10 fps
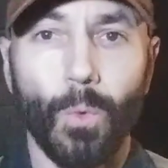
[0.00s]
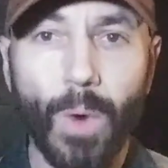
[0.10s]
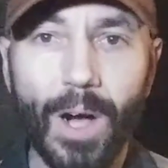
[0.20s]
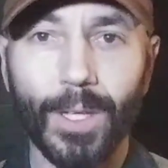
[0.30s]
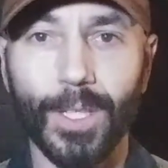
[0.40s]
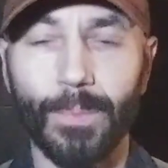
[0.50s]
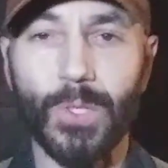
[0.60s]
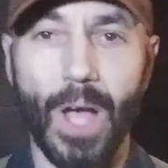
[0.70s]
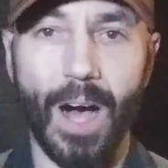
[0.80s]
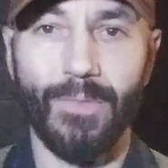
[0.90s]
Welcome
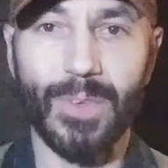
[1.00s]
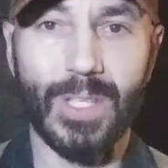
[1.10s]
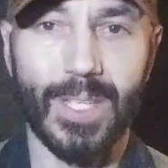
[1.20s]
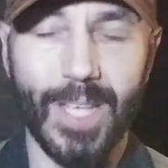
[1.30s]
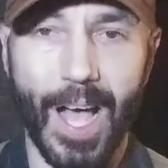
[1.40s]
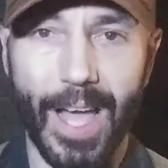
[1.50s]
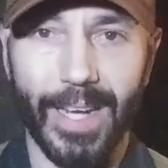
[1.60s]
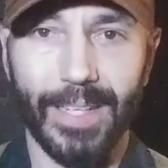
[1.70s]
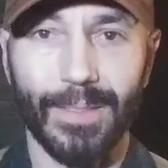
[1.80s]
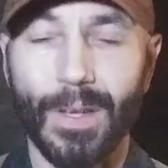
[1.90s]
to Alpha
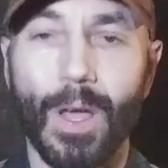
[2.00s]
Society.